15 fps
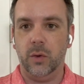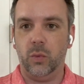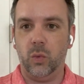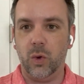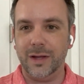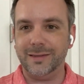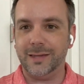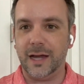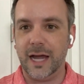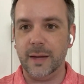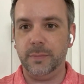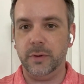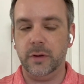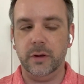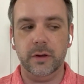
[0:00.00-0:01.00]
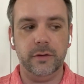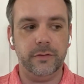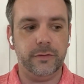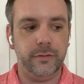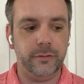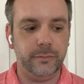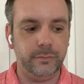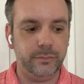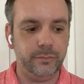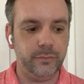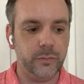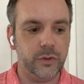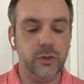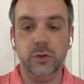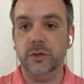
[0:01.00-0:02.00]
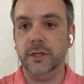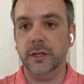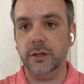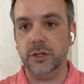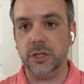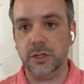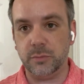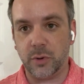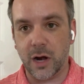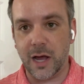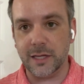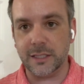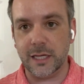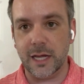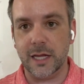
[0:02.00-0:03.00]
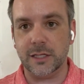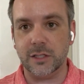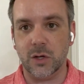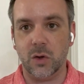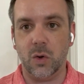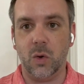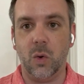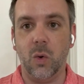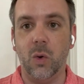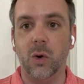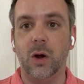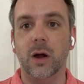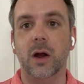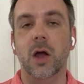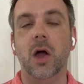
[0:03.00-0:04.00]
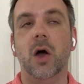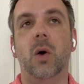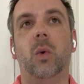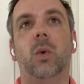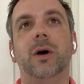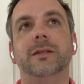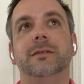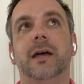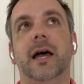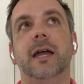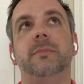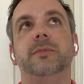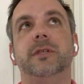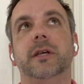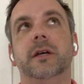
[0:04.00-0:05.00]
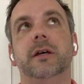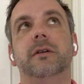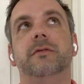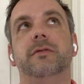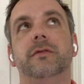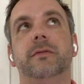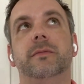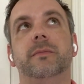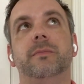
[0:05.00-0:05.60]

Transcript: what type of due diligence process or what types of